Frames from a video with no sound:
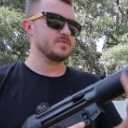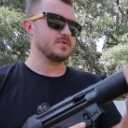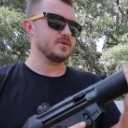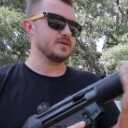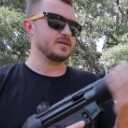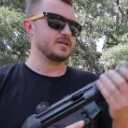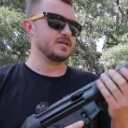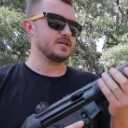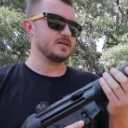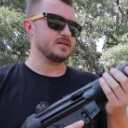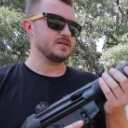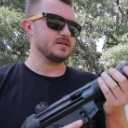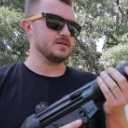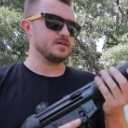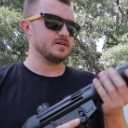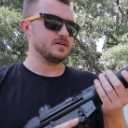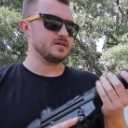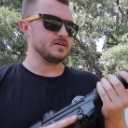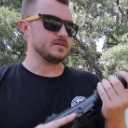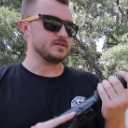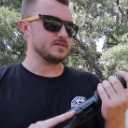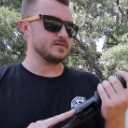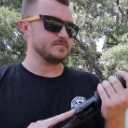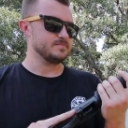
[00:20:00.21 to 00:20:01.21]
to where you could,
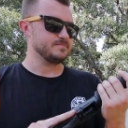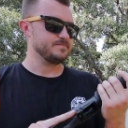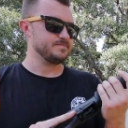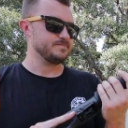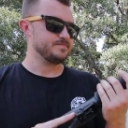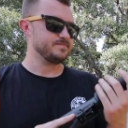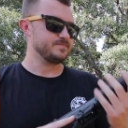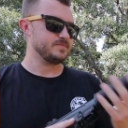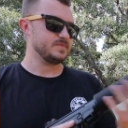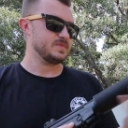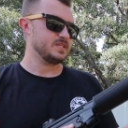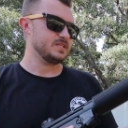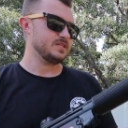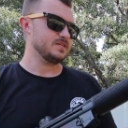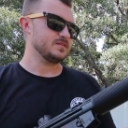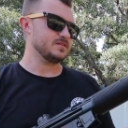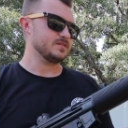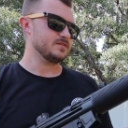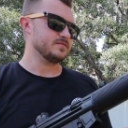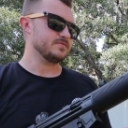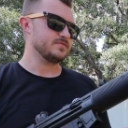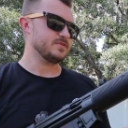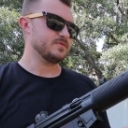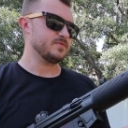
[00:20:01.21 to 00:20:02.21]
uh, you
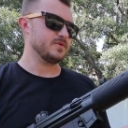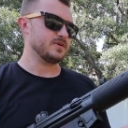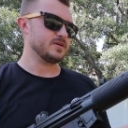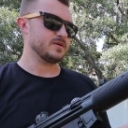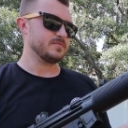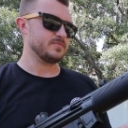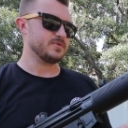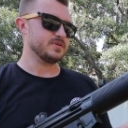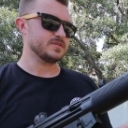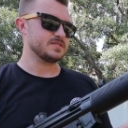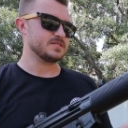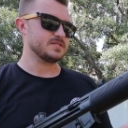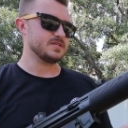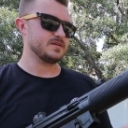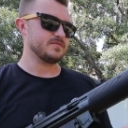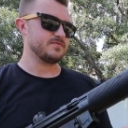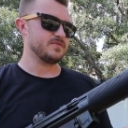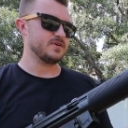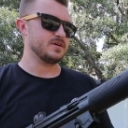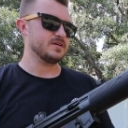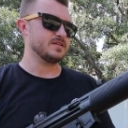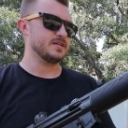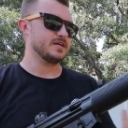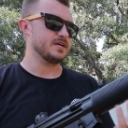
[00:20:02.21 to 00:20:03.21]
know, if you wanted to put
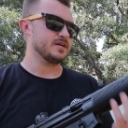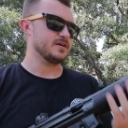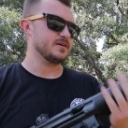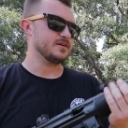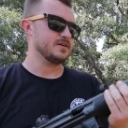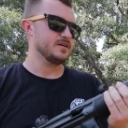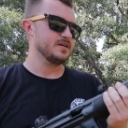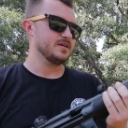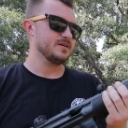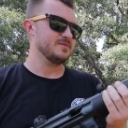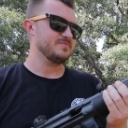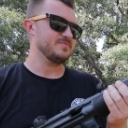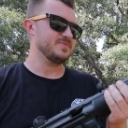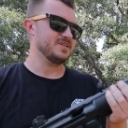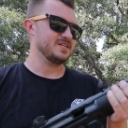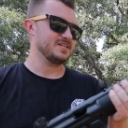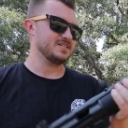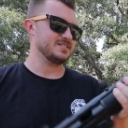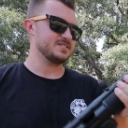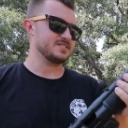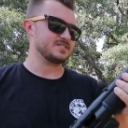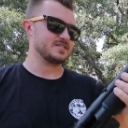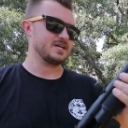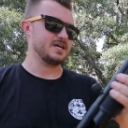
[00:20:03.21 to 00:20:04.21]
stuff on there, but
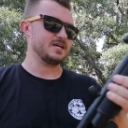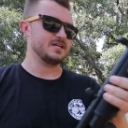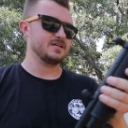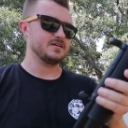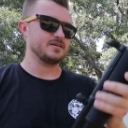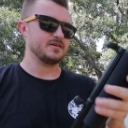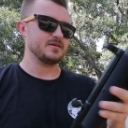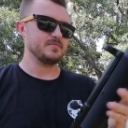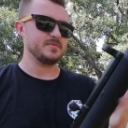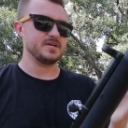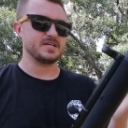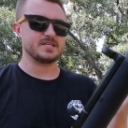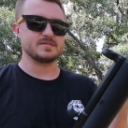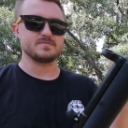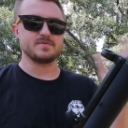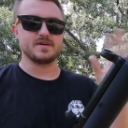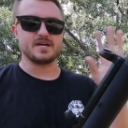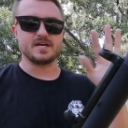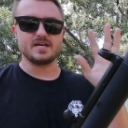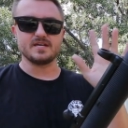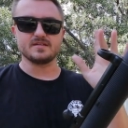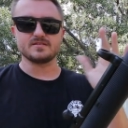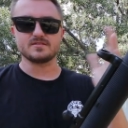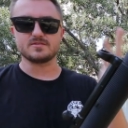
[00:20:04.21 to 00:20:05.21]
it just kind of it makes my
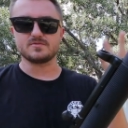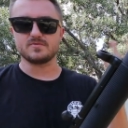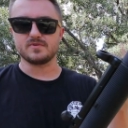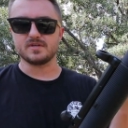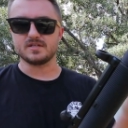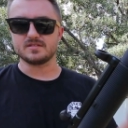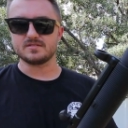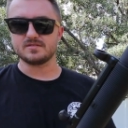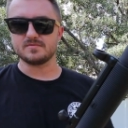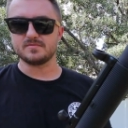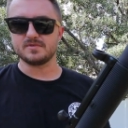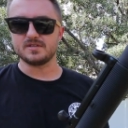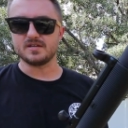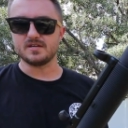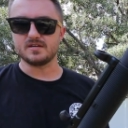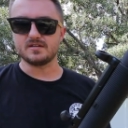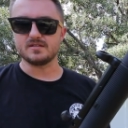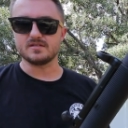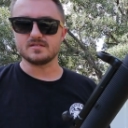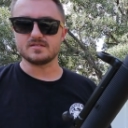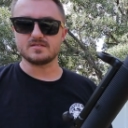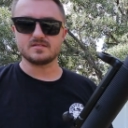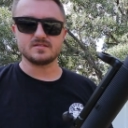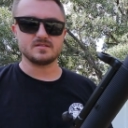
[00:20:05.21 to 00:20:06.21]
hands sweat to be
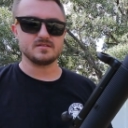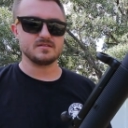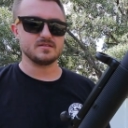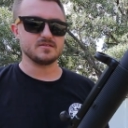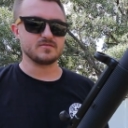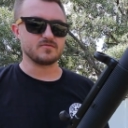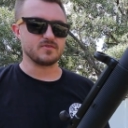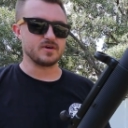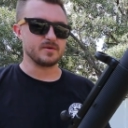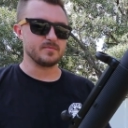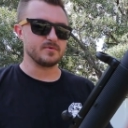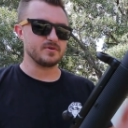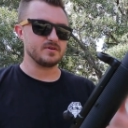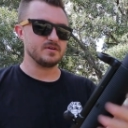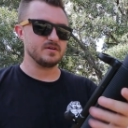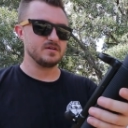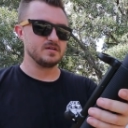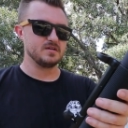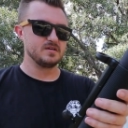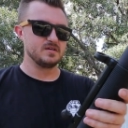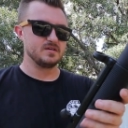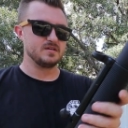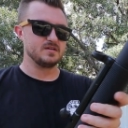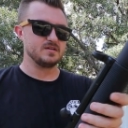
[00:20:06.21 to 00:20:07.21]
honest the rubber
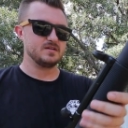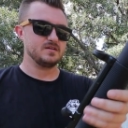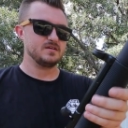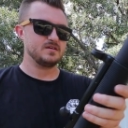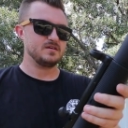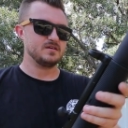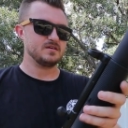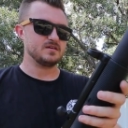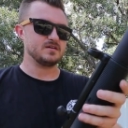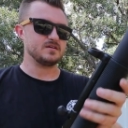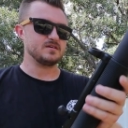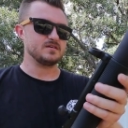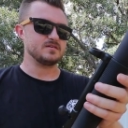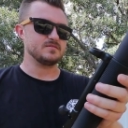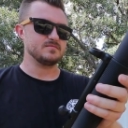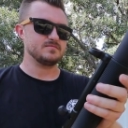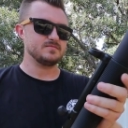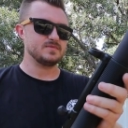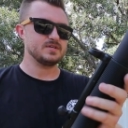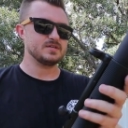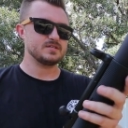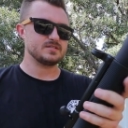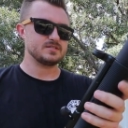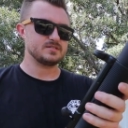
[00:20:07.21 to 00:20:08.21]
uh,
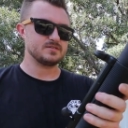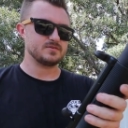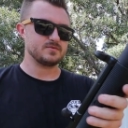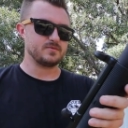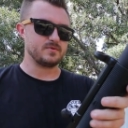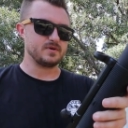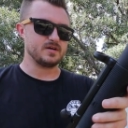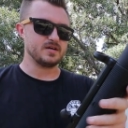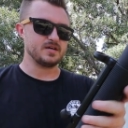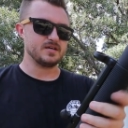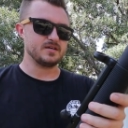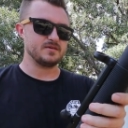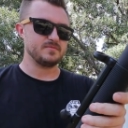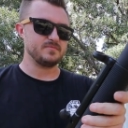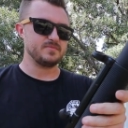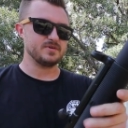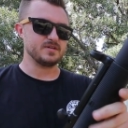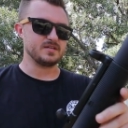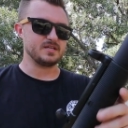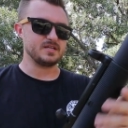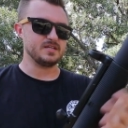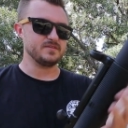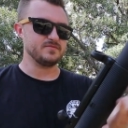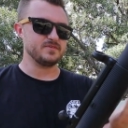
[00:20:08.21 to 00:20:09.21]
not sure why
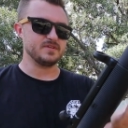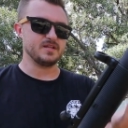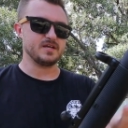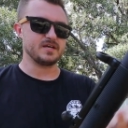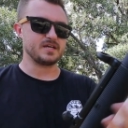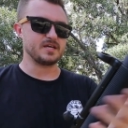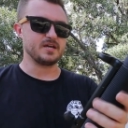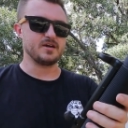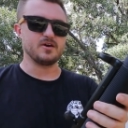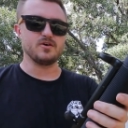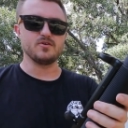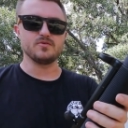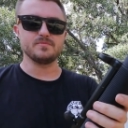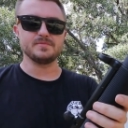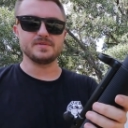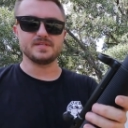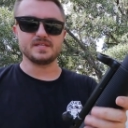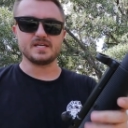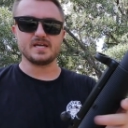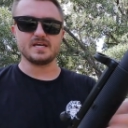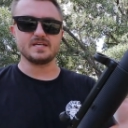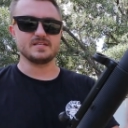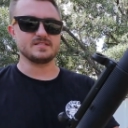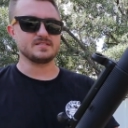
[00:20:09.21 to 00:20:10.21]
but even like at home in
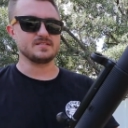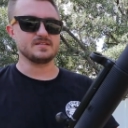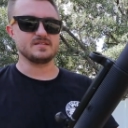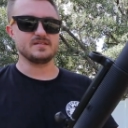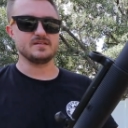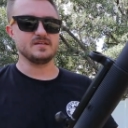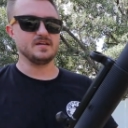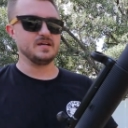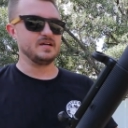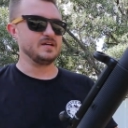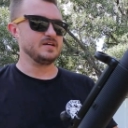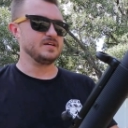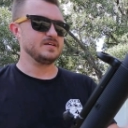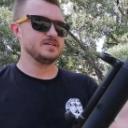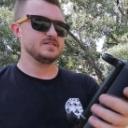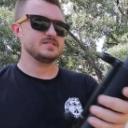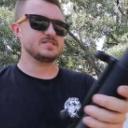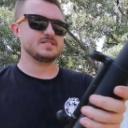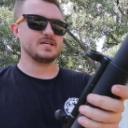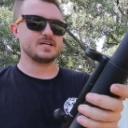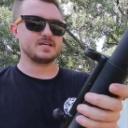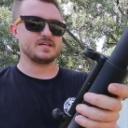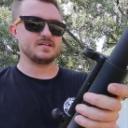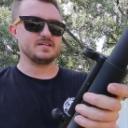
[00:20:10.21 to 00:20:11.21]
the AC
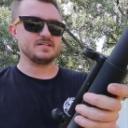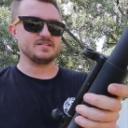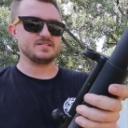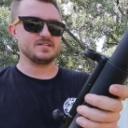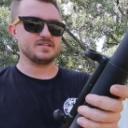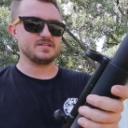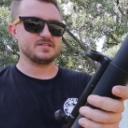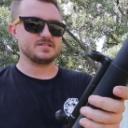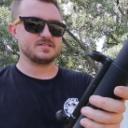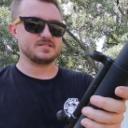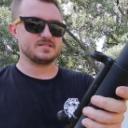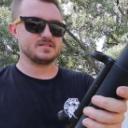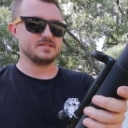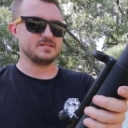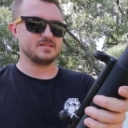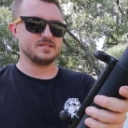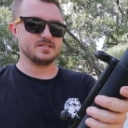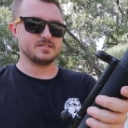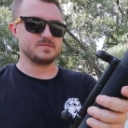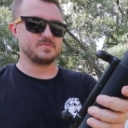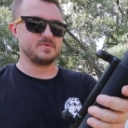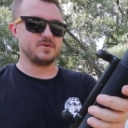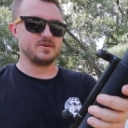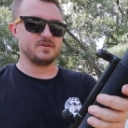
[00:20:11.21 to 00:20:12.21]
second I touch
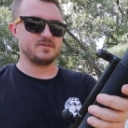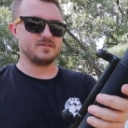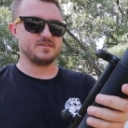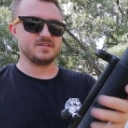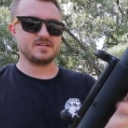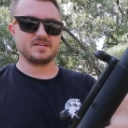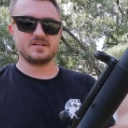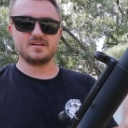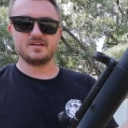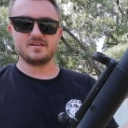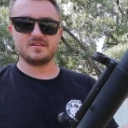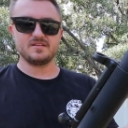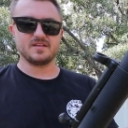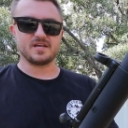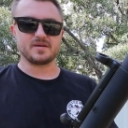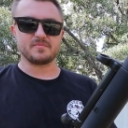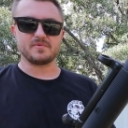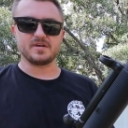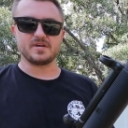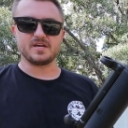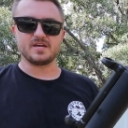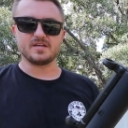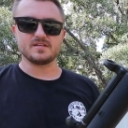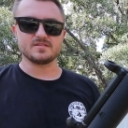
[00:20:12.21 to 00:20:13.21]
this part of the gun like
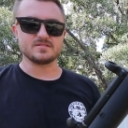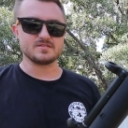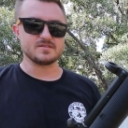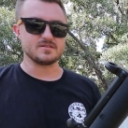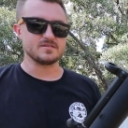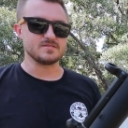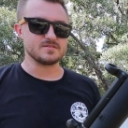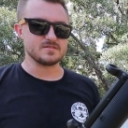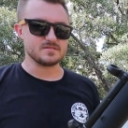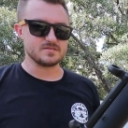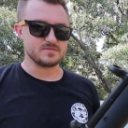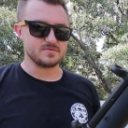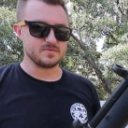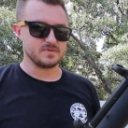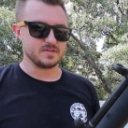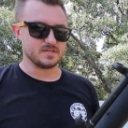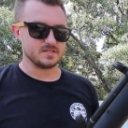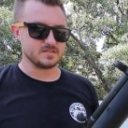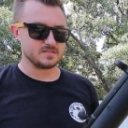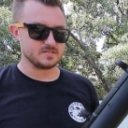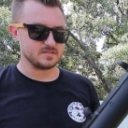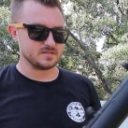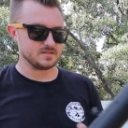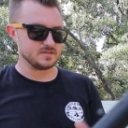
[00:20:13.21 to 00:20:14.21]
my hand starts to
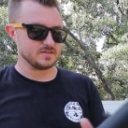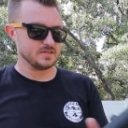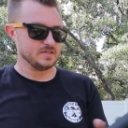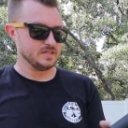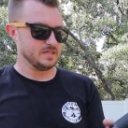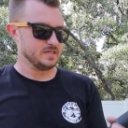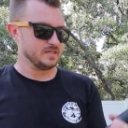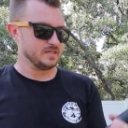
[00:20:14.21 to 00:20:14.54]
sweat so